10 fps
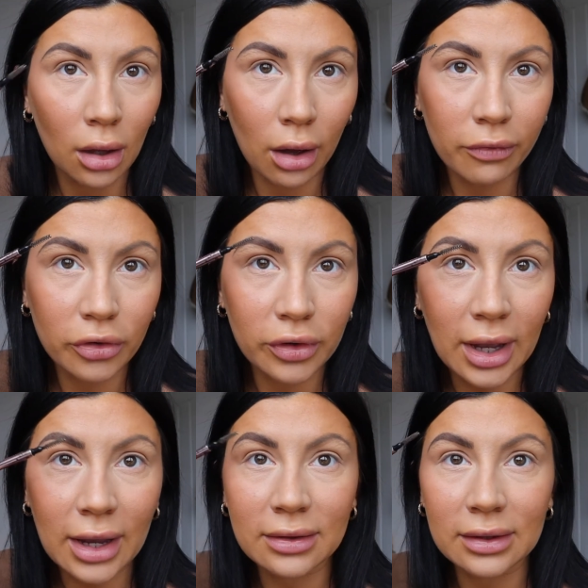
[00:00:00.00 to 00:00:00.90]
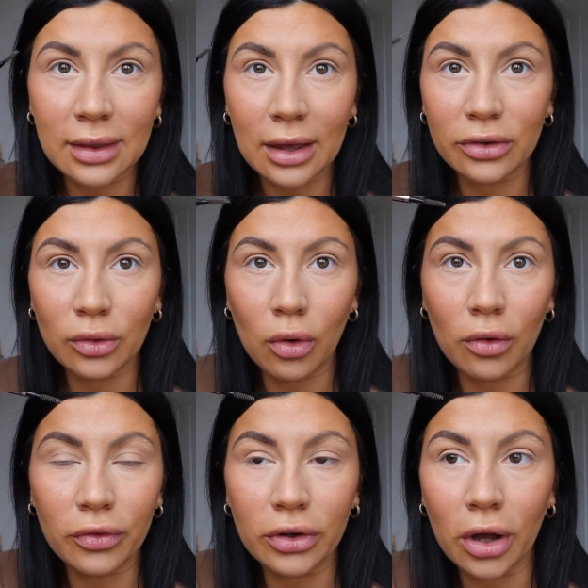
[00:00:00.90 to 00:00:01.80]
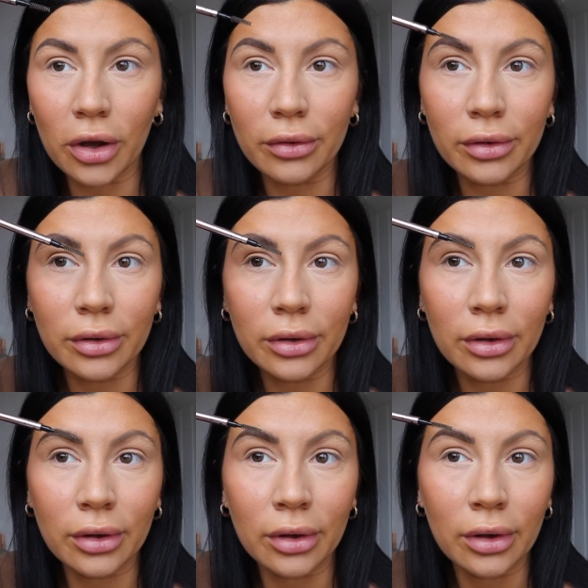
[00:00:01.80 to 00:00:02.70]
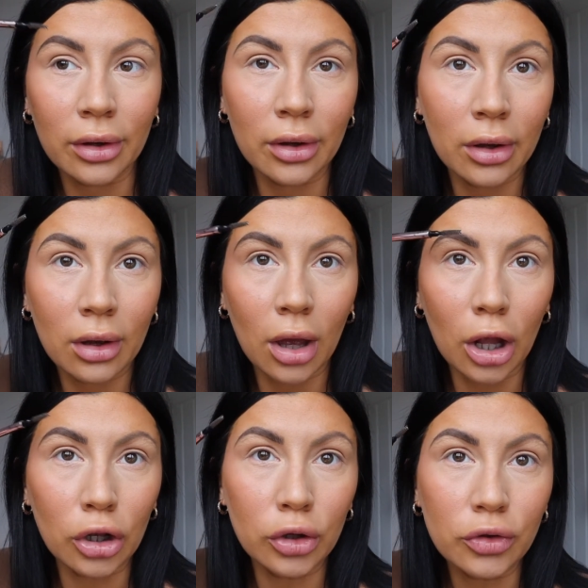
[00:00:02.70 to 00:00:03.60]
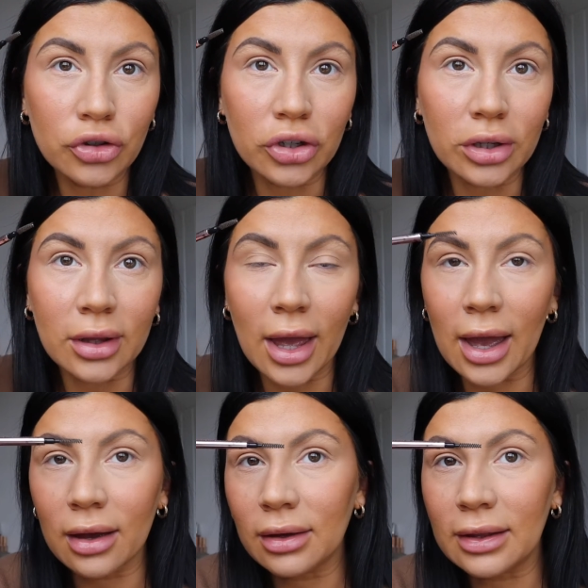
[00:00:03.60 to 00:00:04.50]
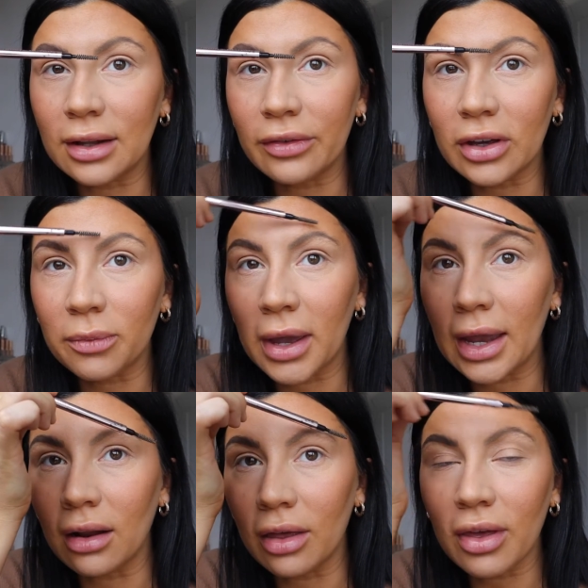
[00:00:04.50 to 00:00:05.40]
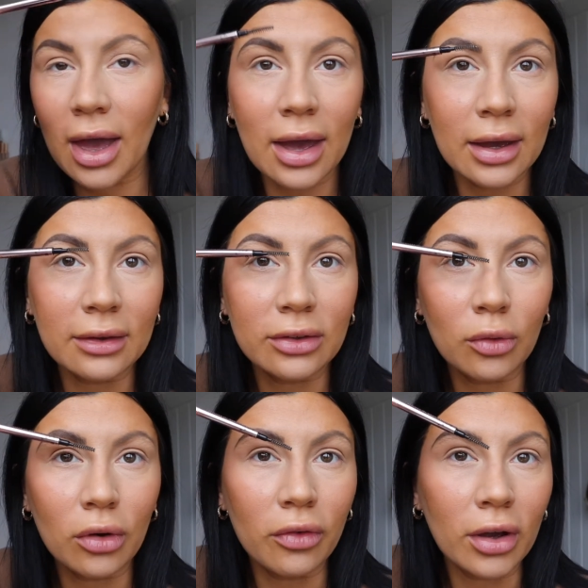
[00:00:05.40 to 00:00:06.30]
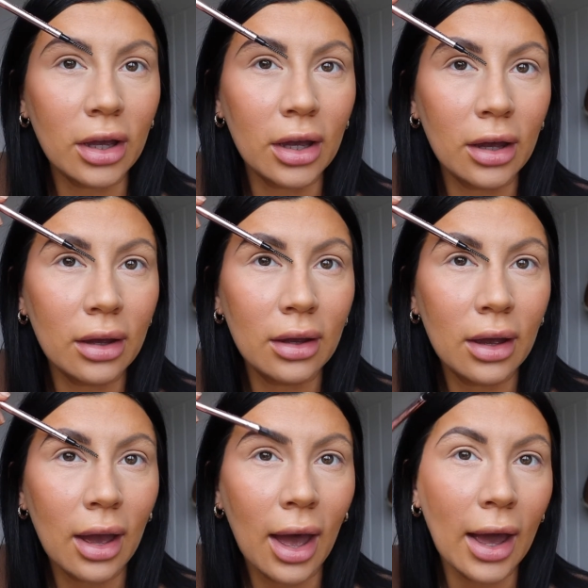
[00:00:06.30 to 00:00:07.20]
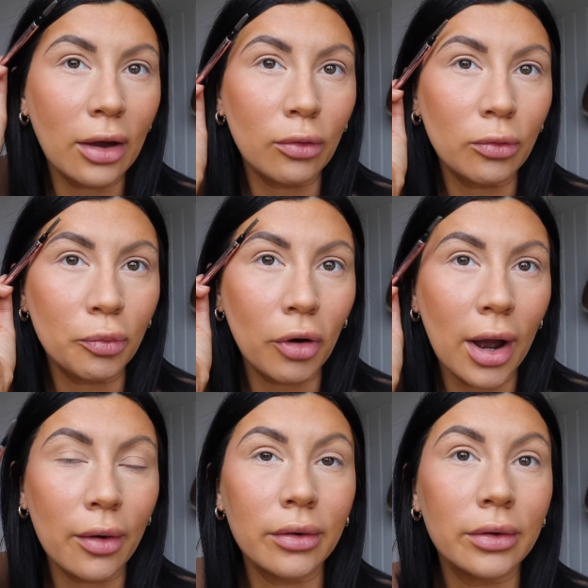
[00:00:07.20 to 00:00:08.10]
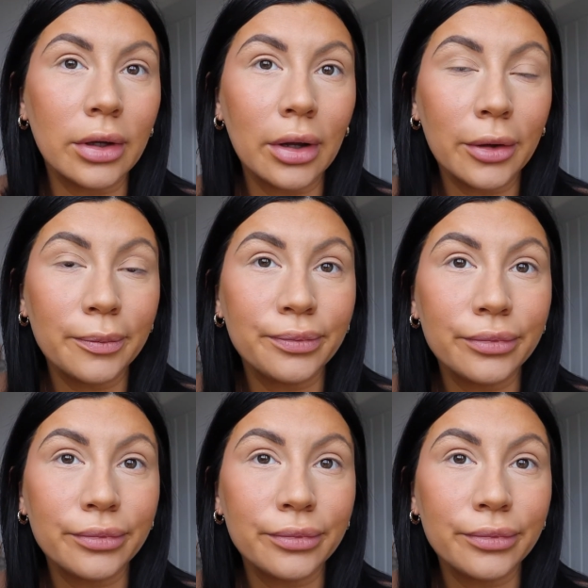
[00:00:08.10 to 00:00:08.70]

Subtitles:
I've created that sort of, you know, illusion that instead of it being like that, it's sort of like a angled brow, you know.